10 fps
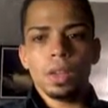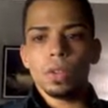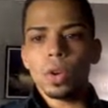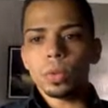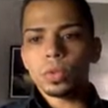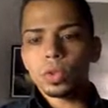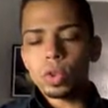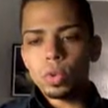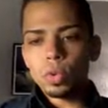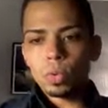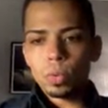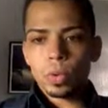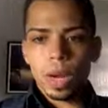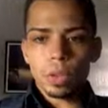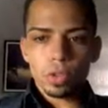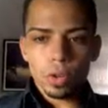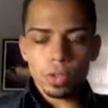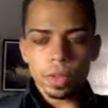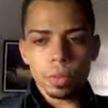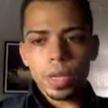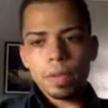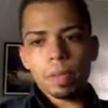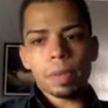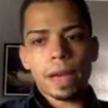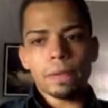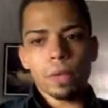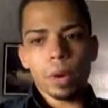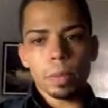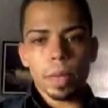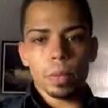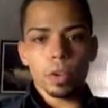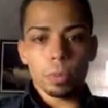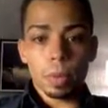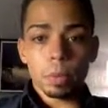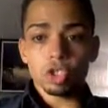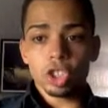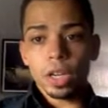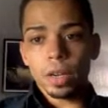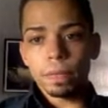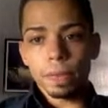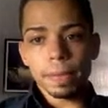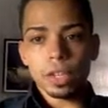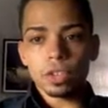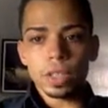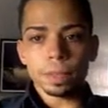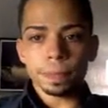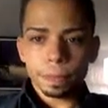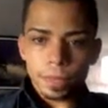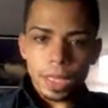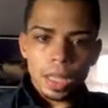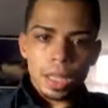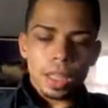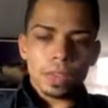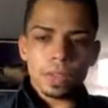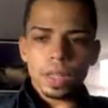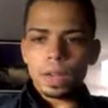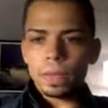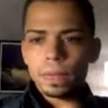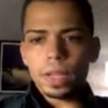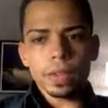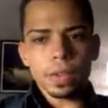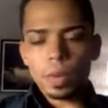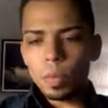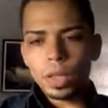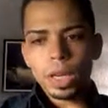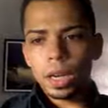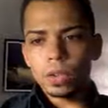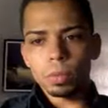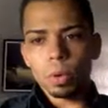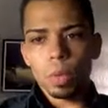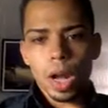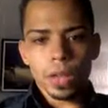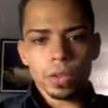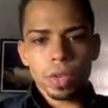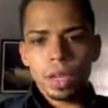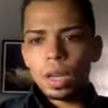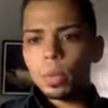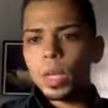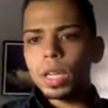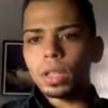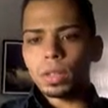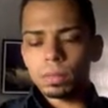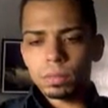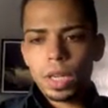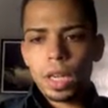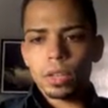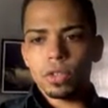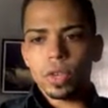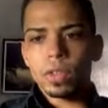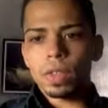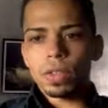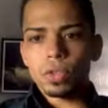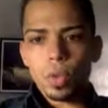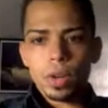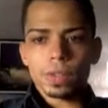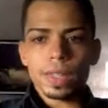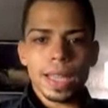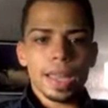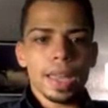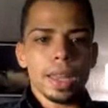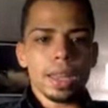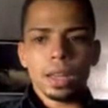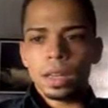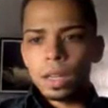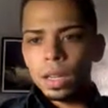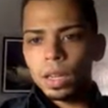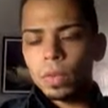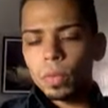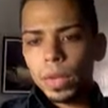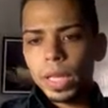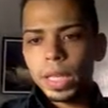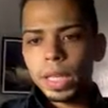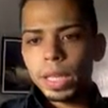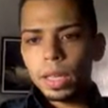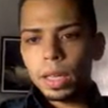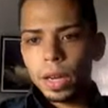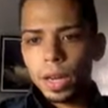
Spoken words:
So through crowdsourcing, we have a platform in which people share information. Instead of guessing what the customer wants, we can cut straight to the source and really